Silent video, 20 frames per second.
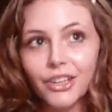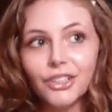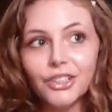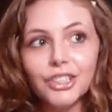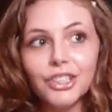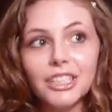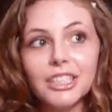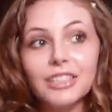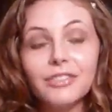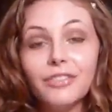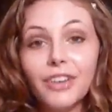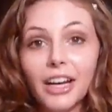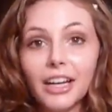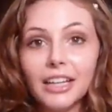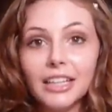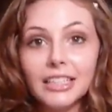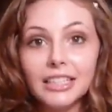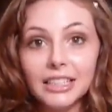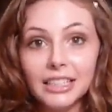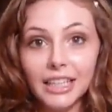She's
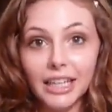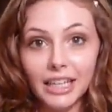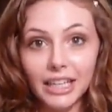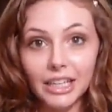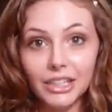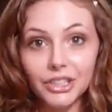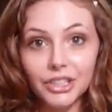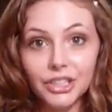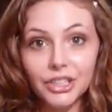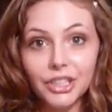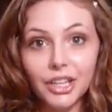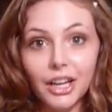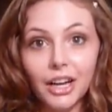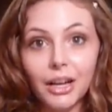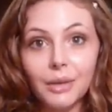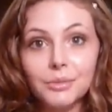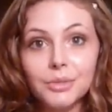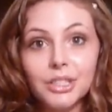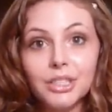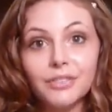very skittish.
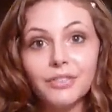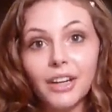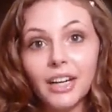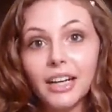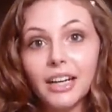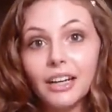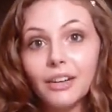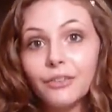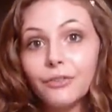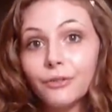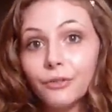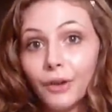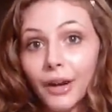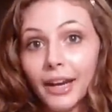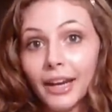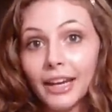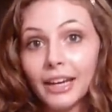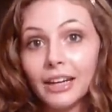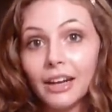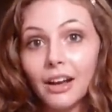She's very
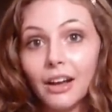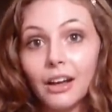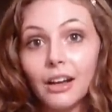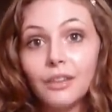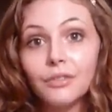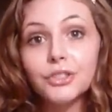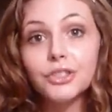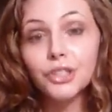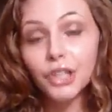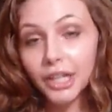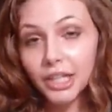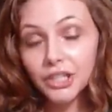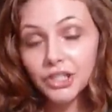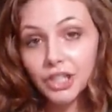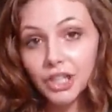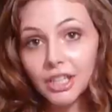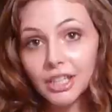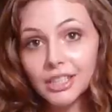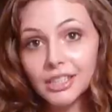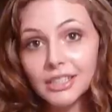afraid of
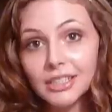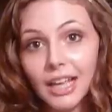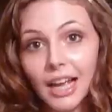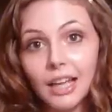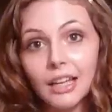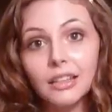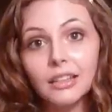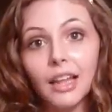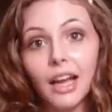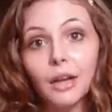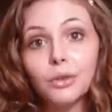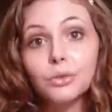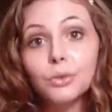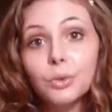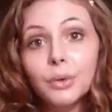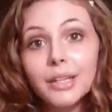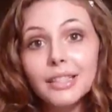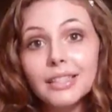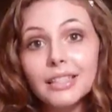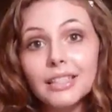strangers and loud
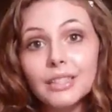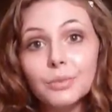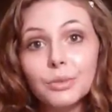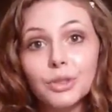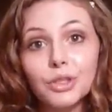noises,